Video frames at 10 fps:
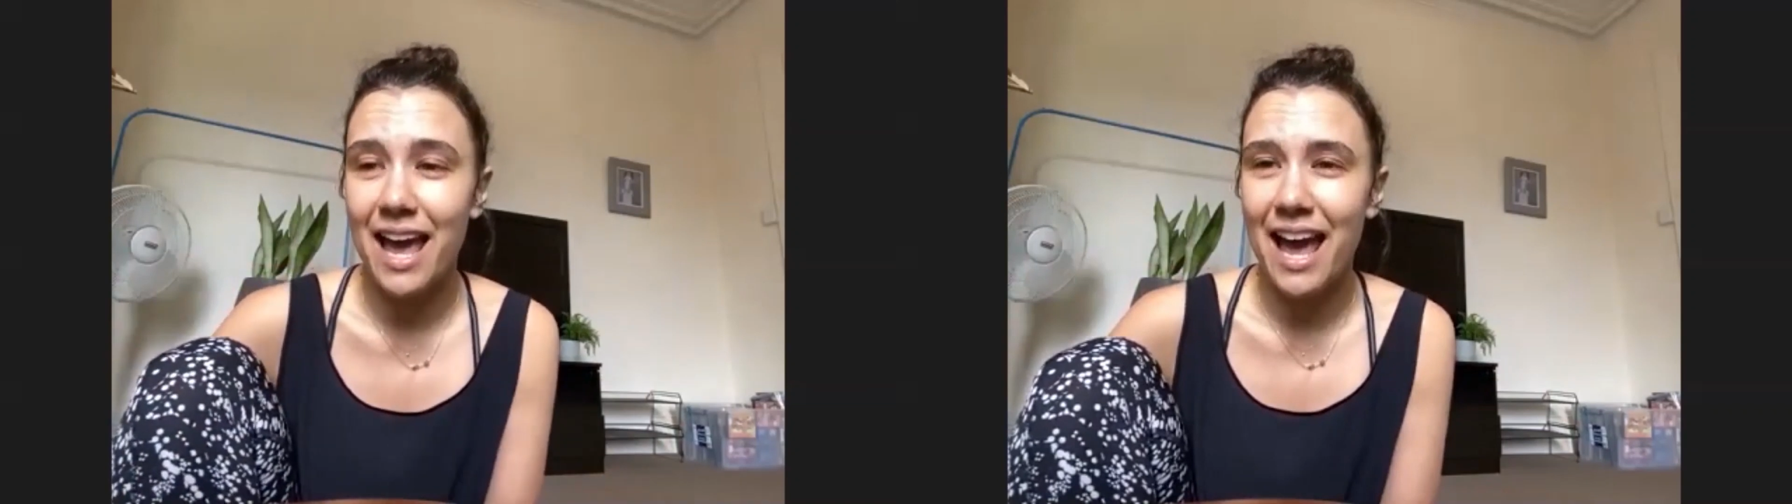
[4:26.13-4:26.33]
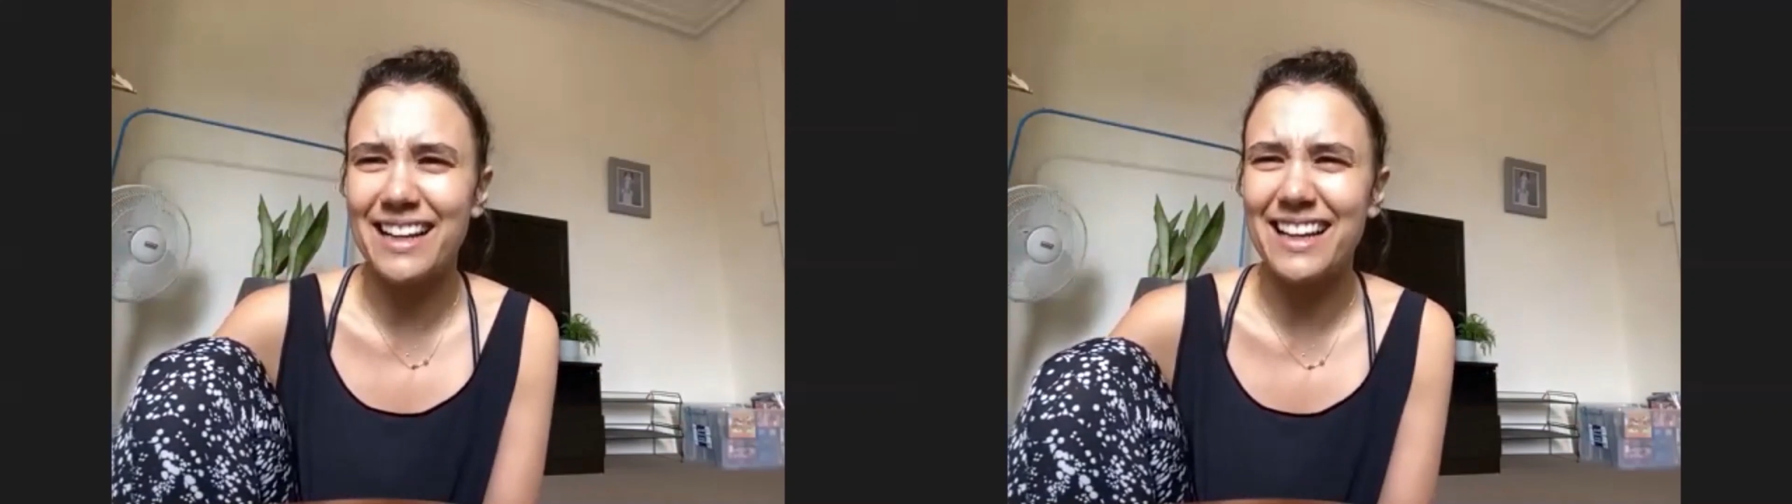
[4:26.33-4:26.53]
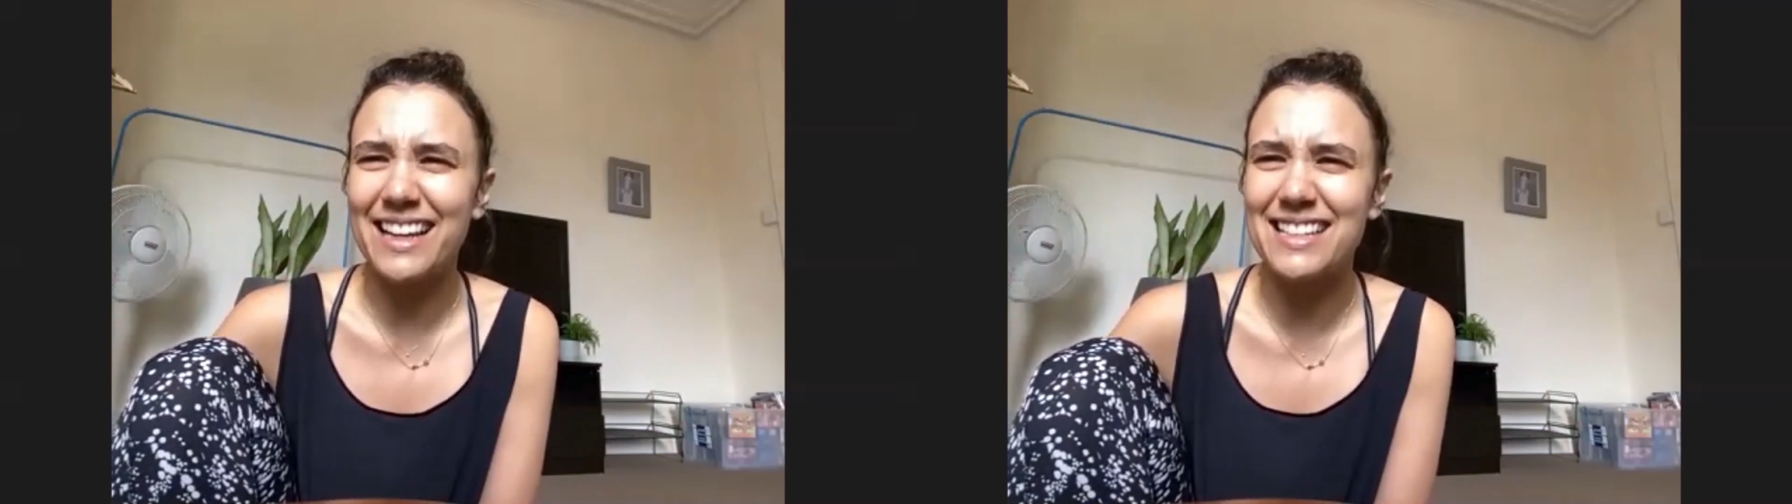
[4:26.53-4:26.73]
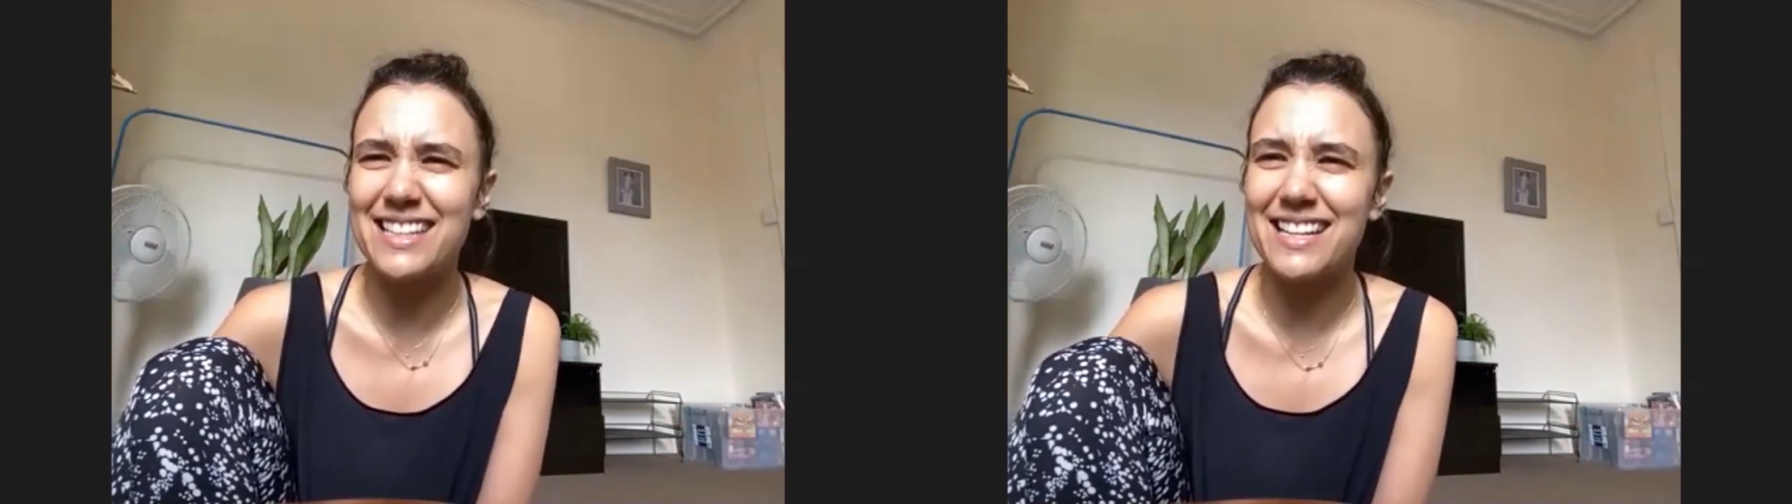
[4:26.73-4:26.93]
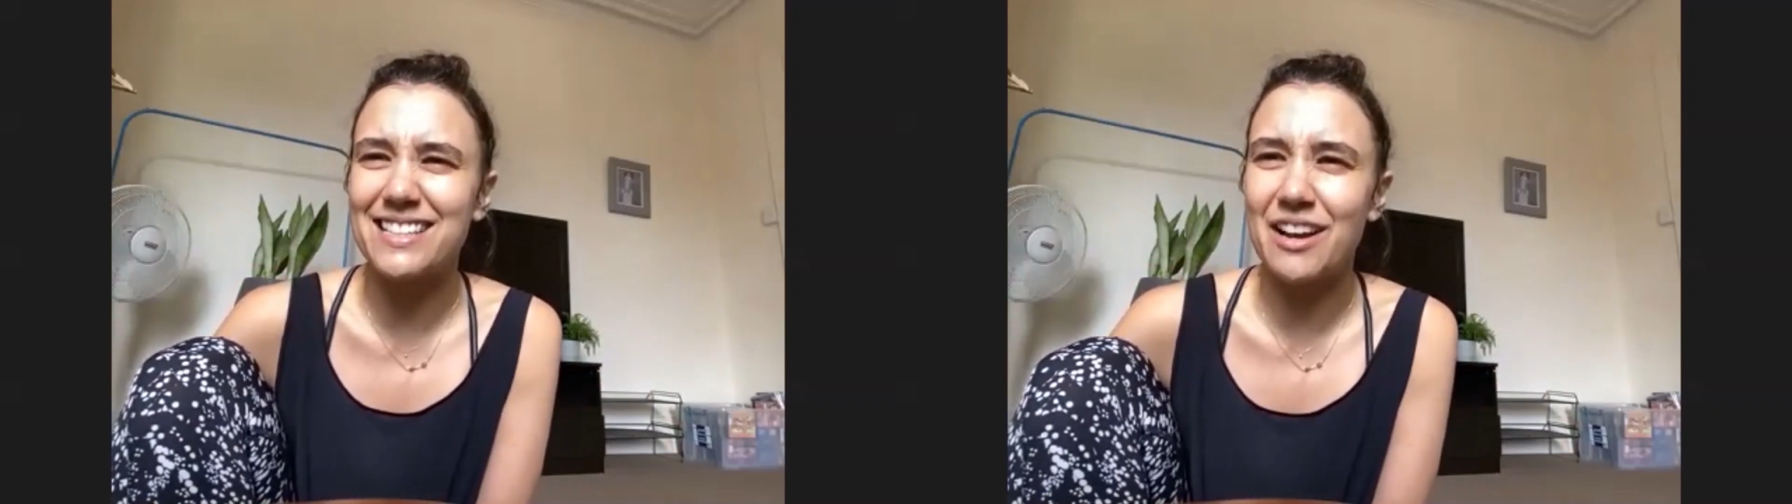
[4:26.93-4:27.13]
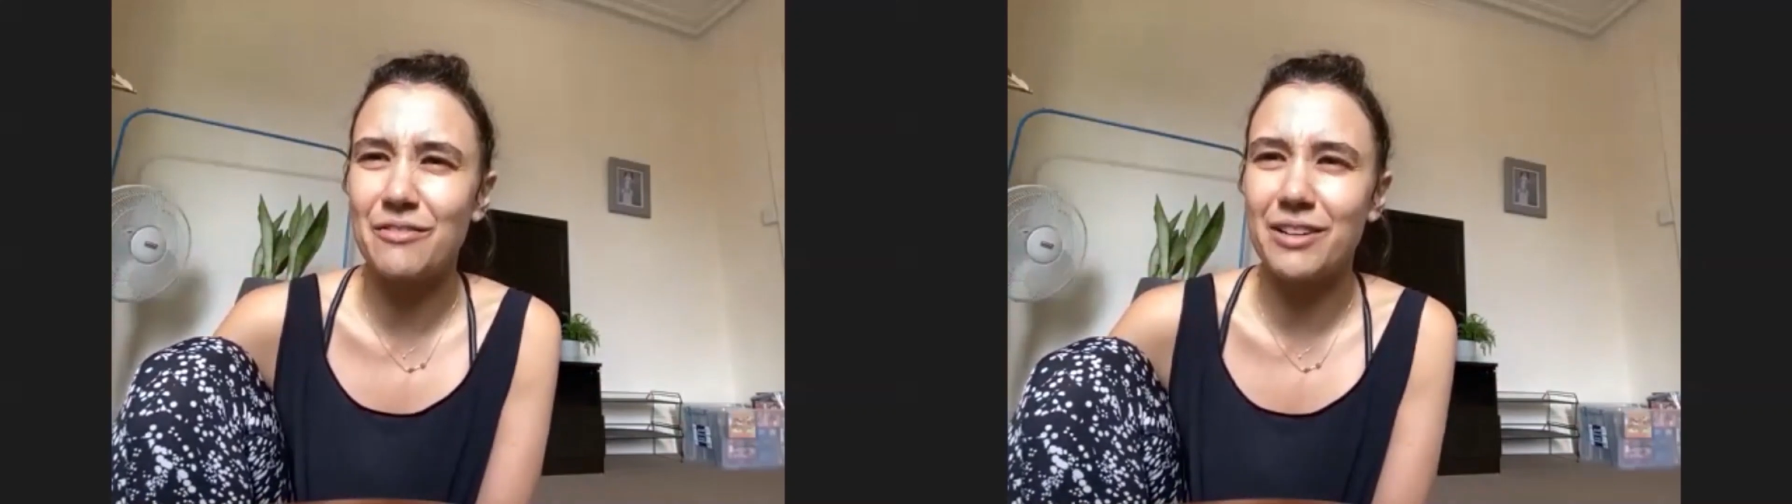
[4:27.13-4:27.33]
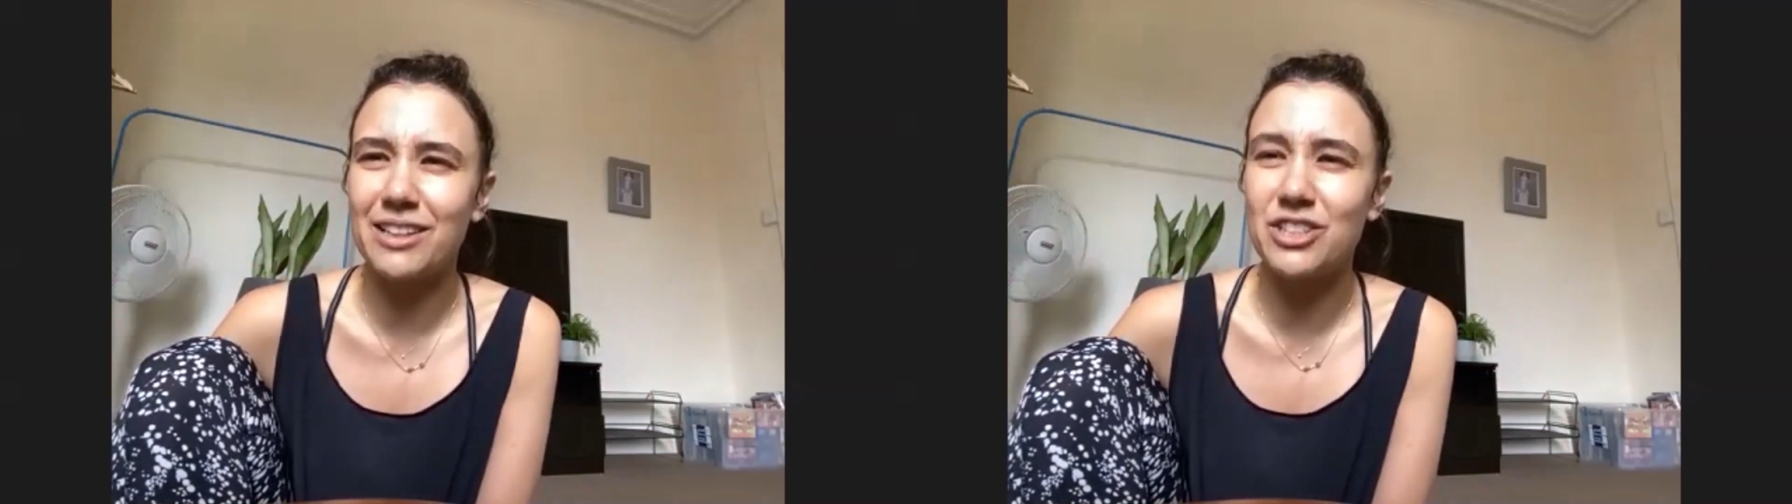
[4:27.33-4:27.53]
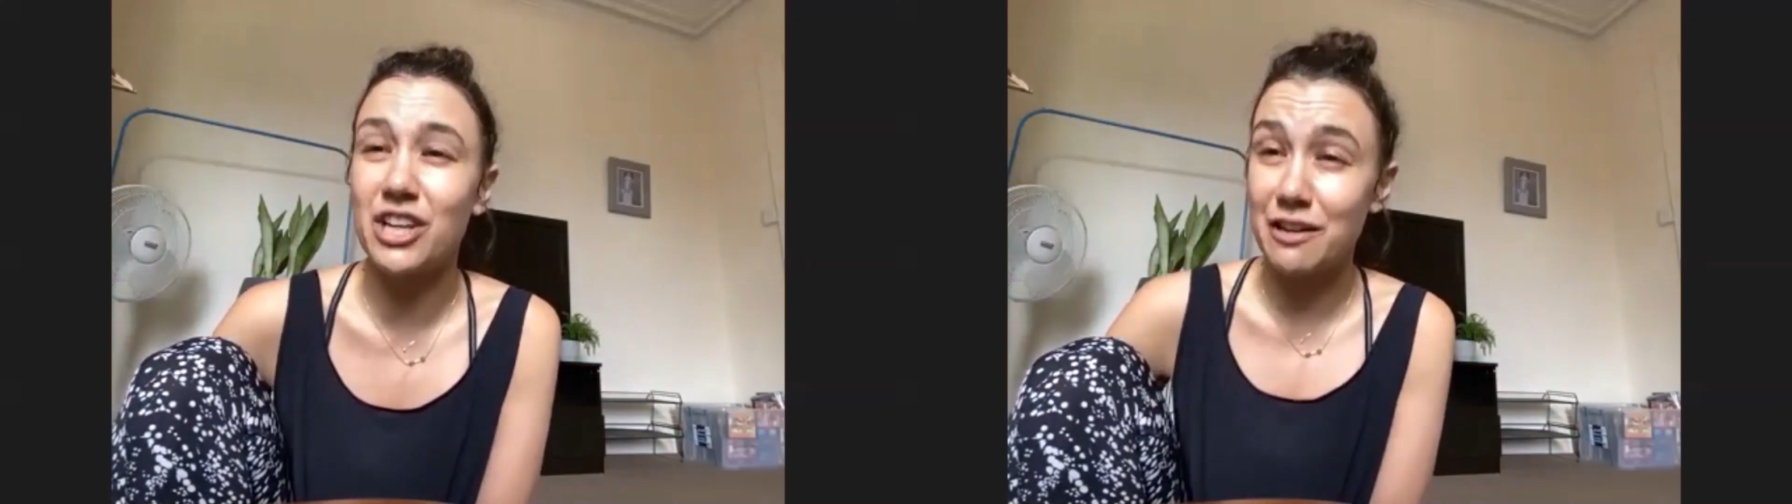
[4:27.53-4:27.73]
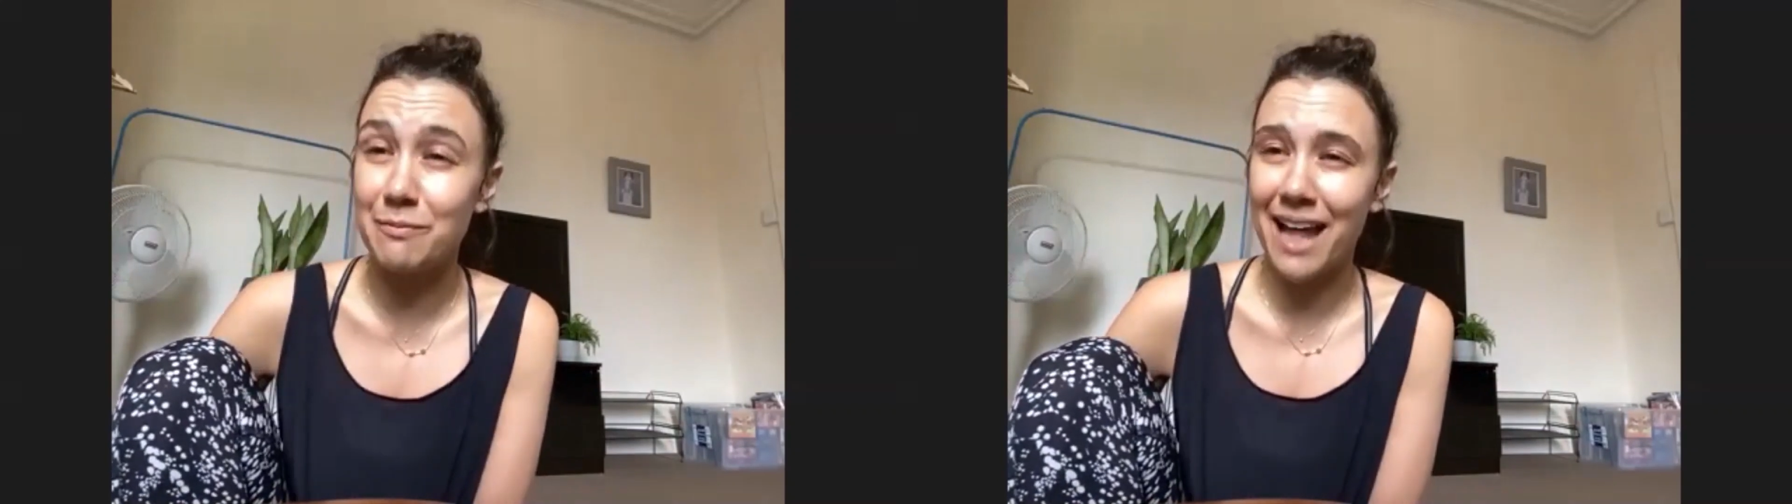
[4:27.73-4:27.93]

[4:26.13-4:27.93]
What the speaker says: And I guess there's a real achievement